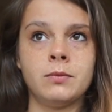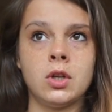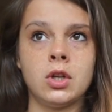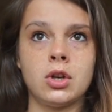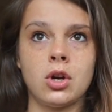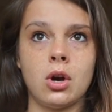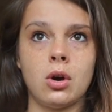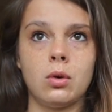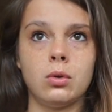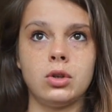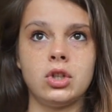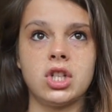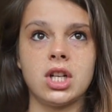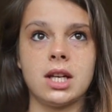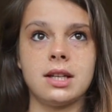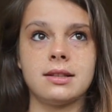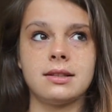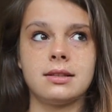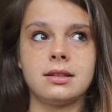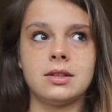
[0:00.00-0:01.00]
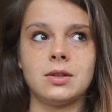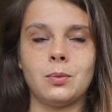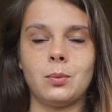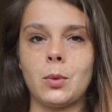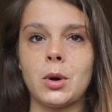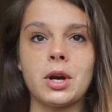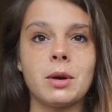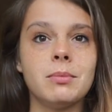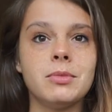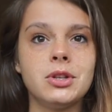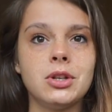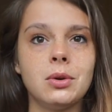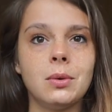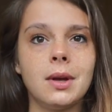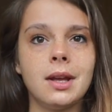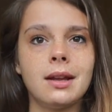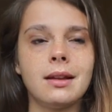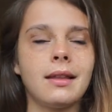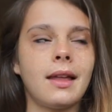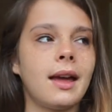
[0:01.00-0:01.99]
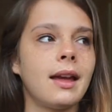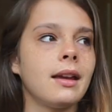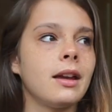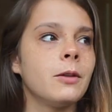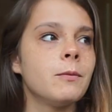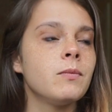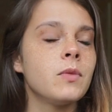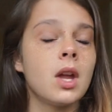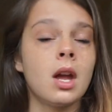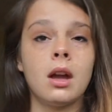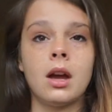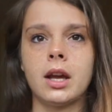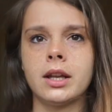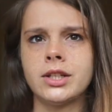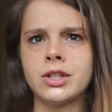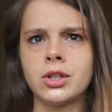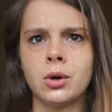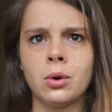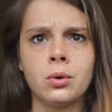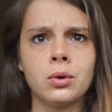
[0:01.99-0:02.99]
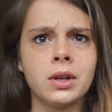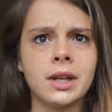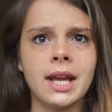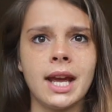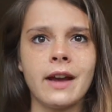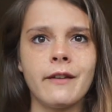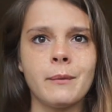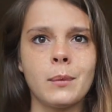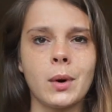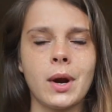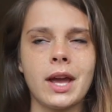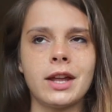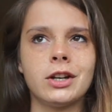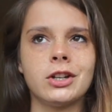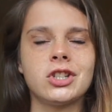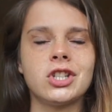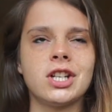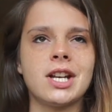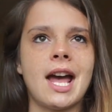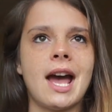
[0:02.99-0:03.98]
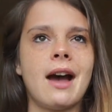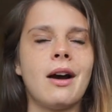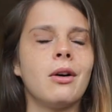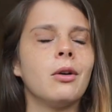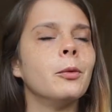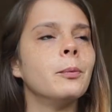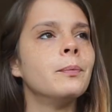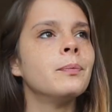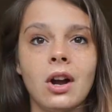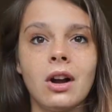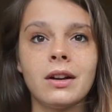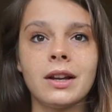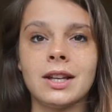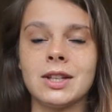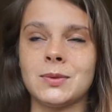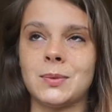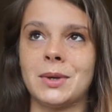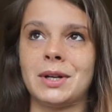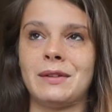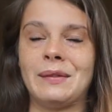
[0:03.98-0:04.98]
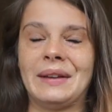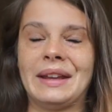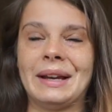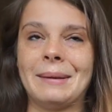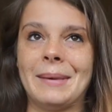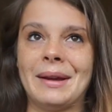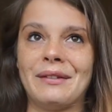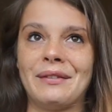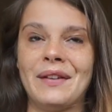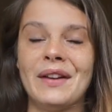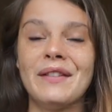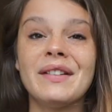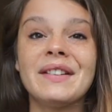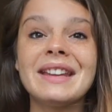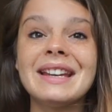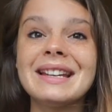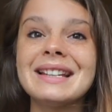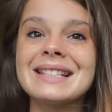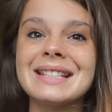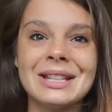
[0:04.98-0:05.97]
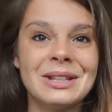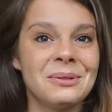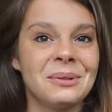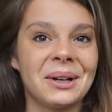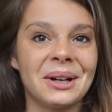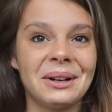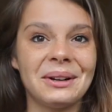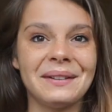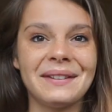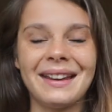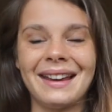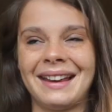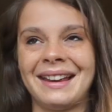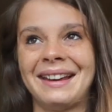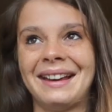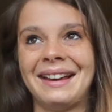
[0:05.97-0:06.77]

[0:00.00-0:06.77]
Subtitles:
you know, just what I'm doing. Like, I totally have more energy now. Strong is one of like my favorite things in the world.